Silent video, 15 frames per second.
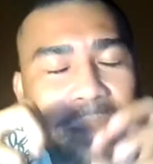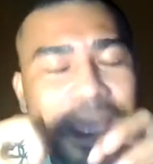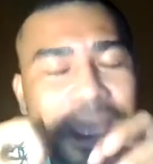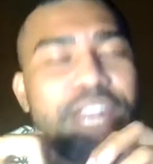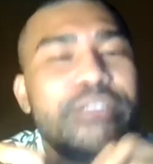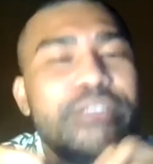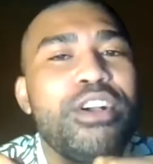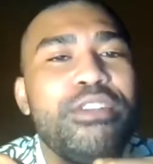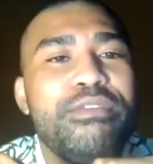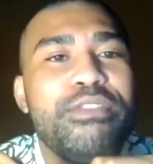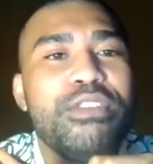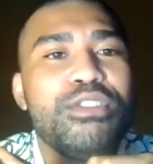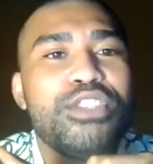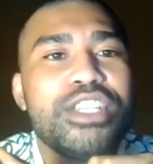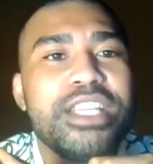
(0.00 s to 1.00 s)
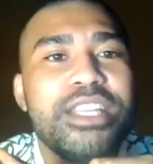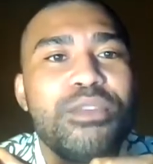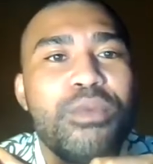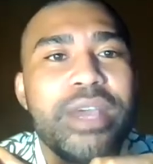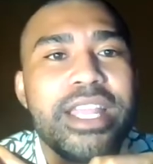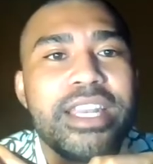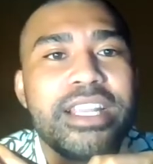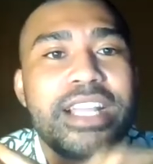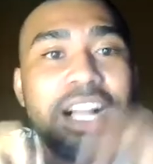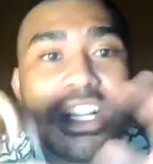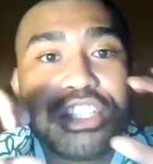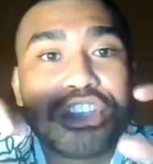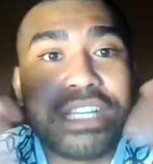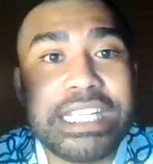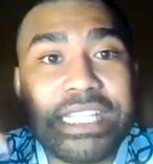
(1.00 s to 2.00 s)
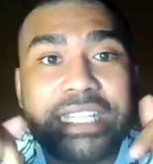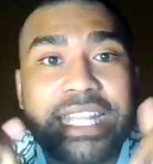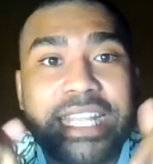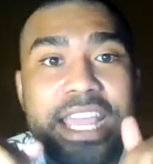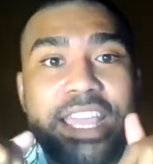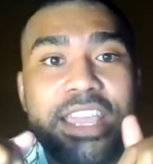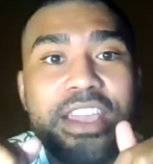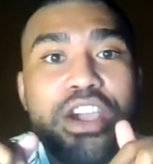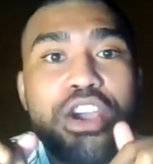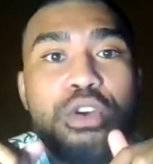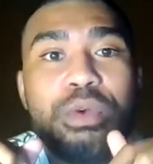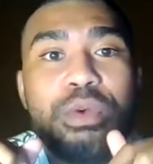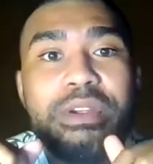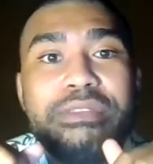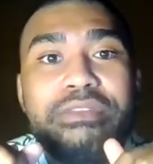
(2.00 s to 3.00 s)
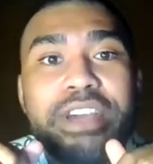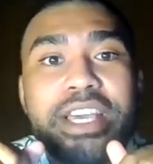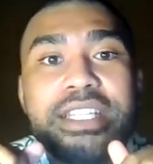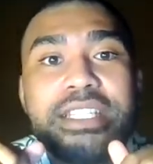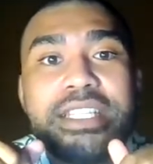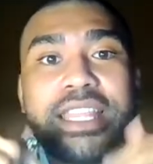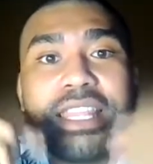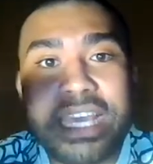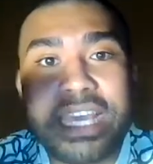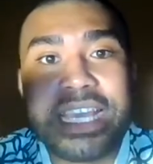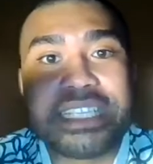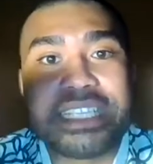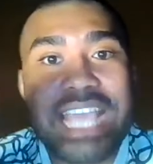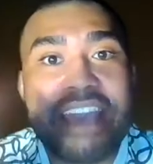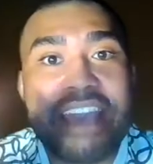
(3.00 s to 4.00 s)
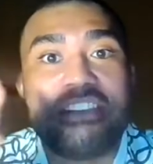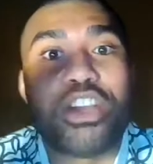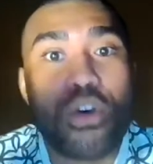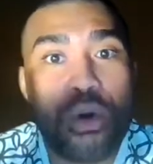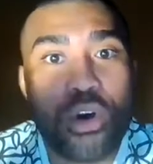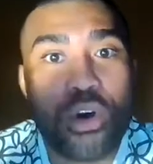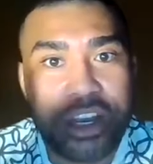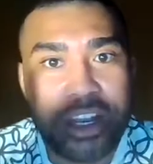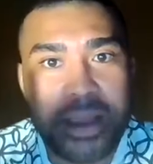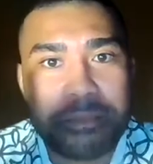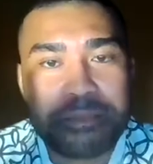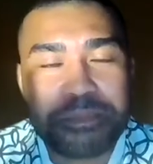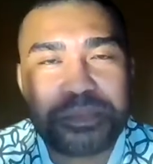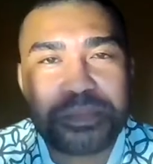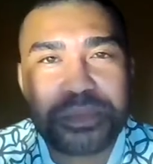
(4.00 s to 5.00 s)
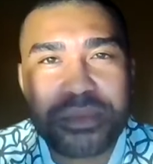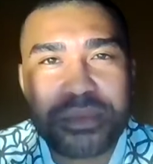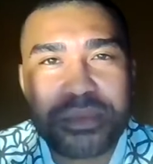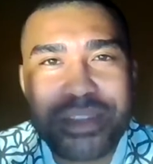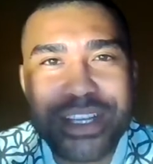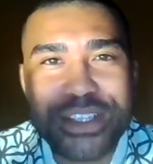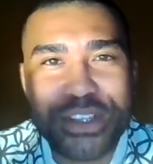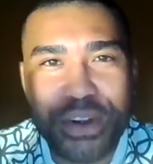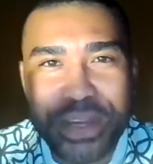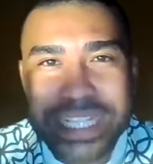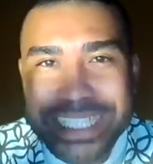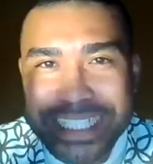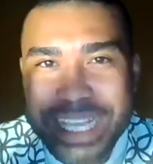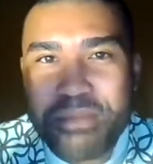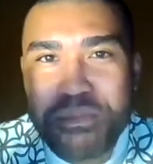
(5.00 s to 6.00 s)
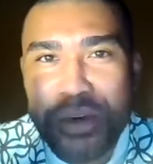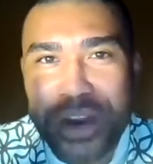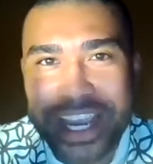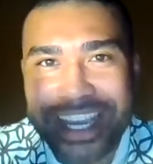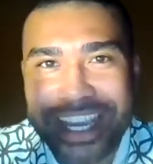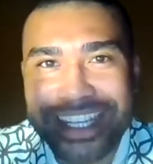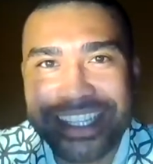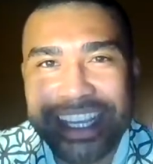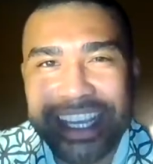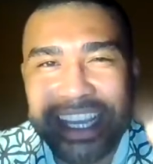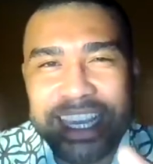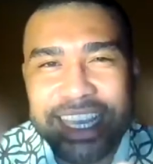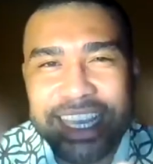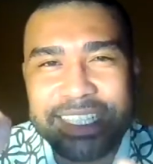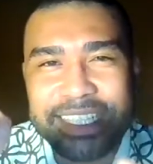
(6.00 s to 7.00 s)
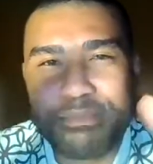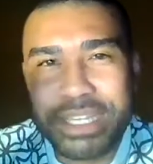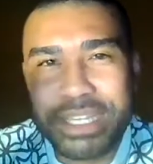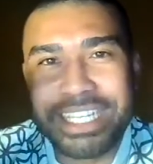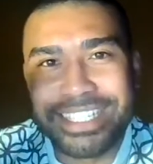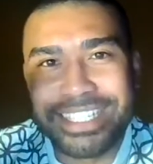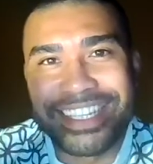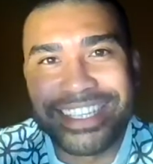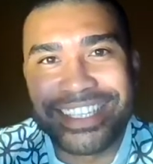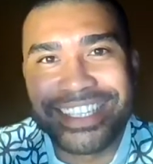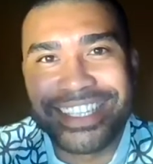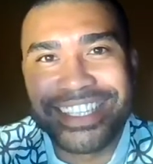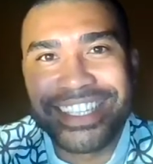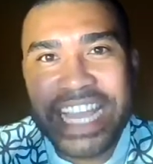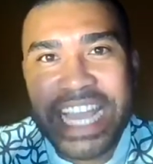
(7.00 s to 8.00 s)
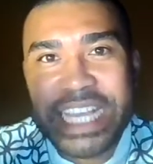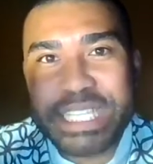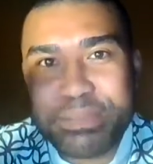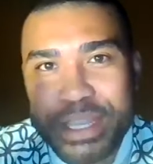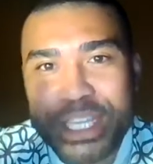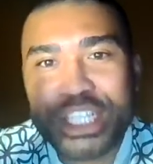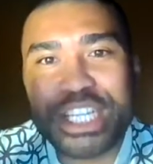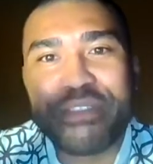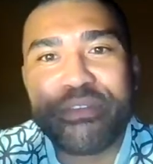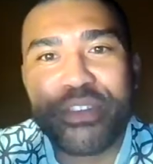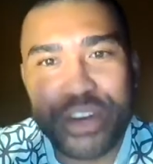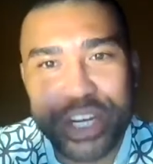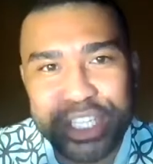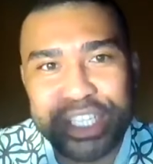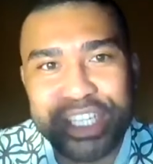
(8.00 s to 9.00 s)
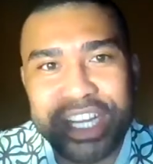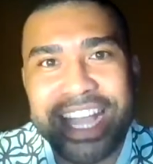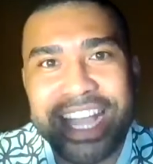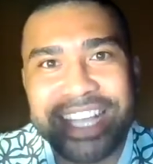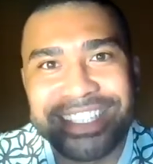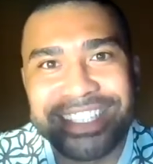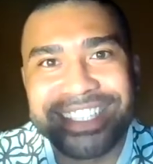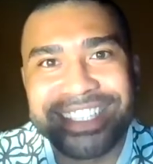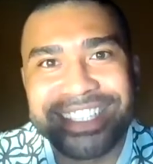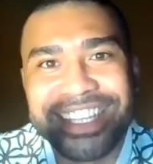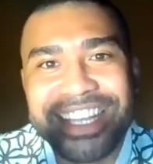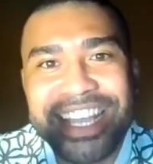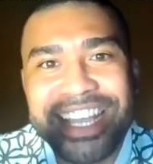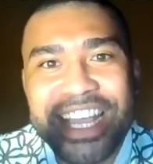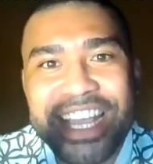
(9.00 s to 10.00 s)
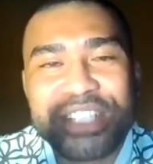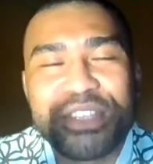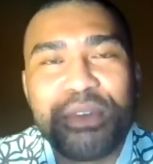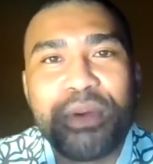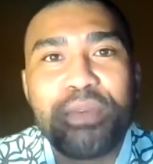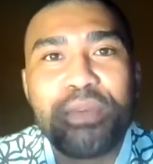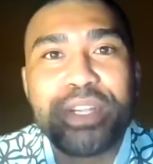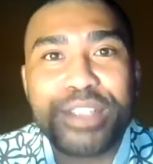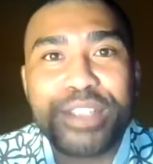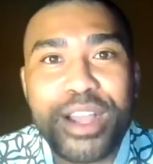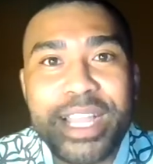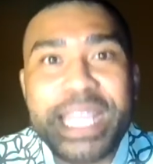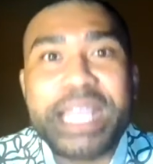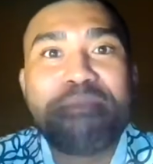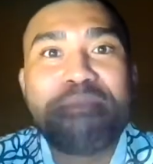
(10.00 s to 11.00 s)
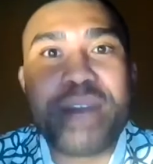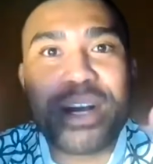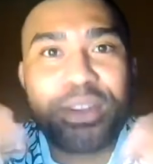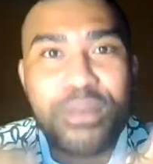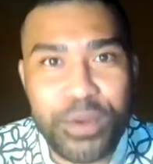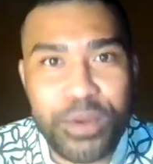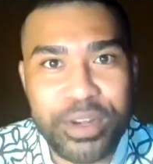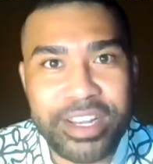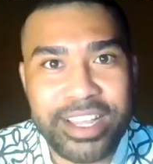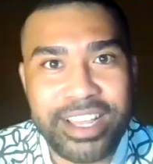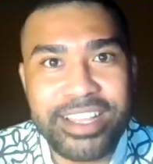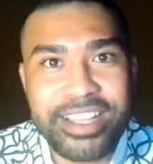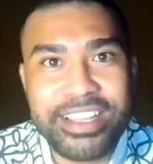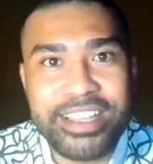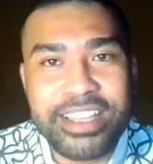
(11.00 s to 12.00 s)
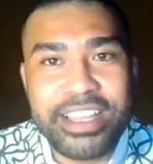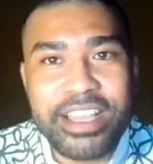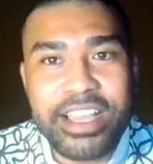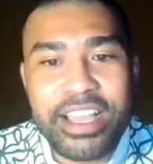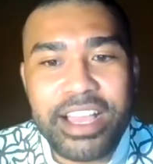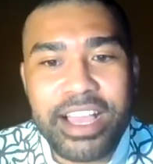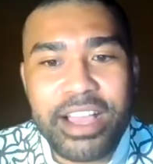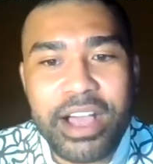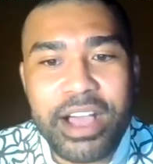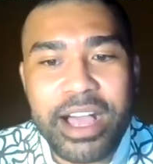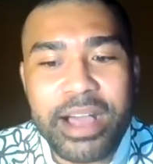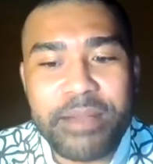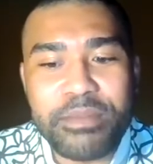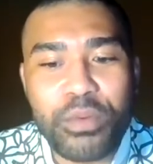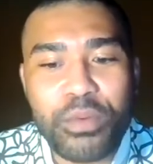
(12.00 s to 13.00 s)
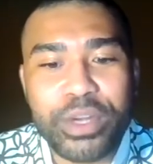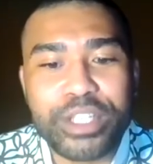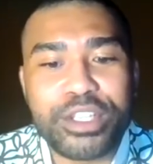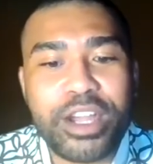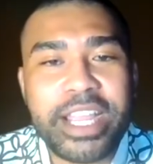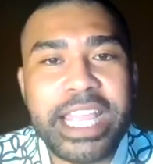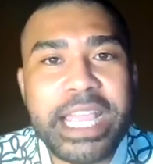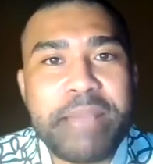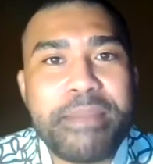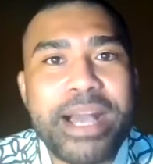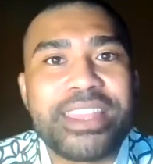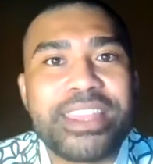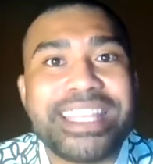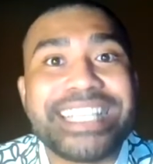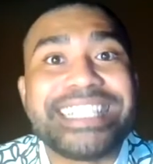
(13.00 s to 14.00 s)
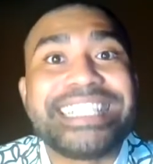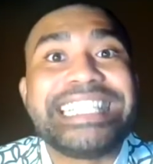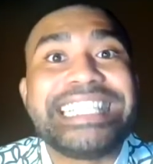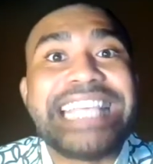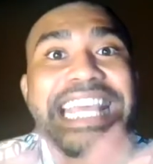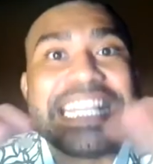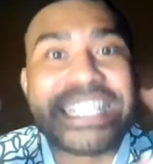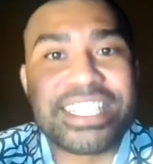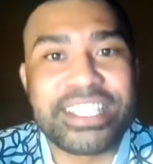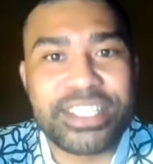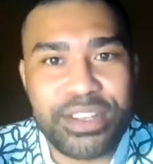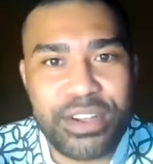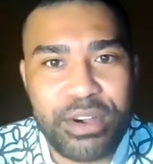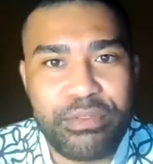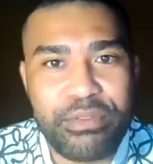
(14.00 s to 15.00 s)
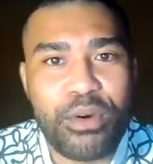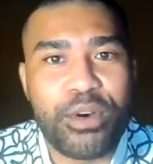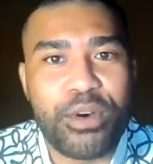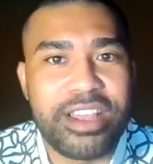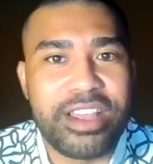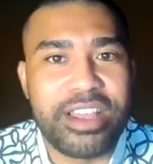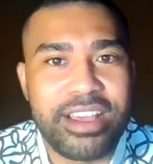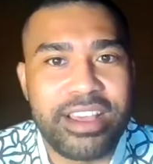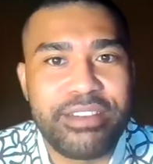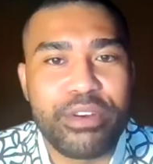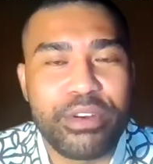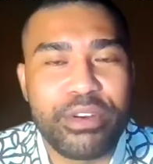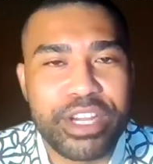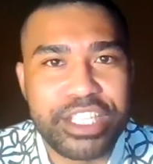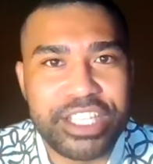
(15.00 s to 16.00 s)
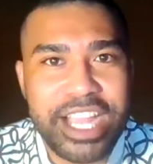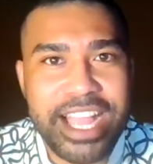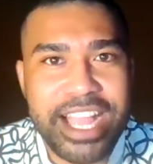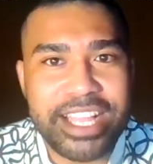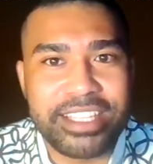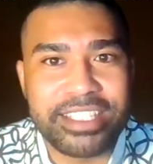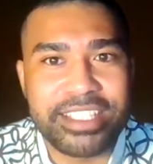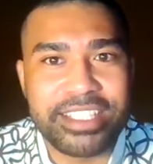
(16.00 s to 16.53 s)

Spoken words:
bit of confusion when culturally today we refer to things having order. So in some ways, it's militant, especially for a child. So when we're talking about order, we're talking about the sense of order for a child.